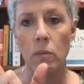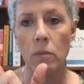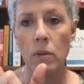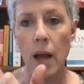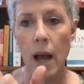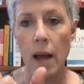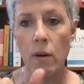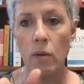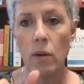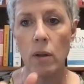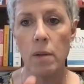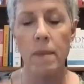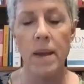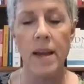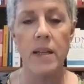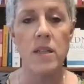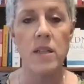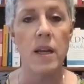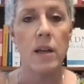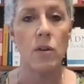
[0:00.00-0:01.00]
not only
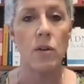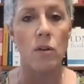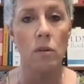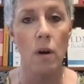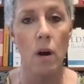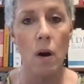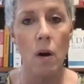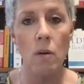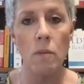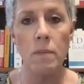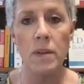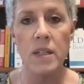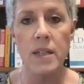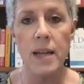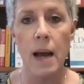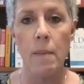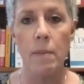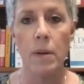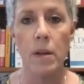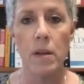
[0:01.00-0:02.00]
maintain your own
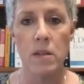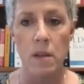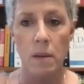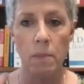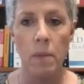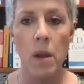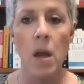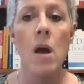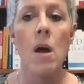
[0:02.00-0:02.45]
metabolism,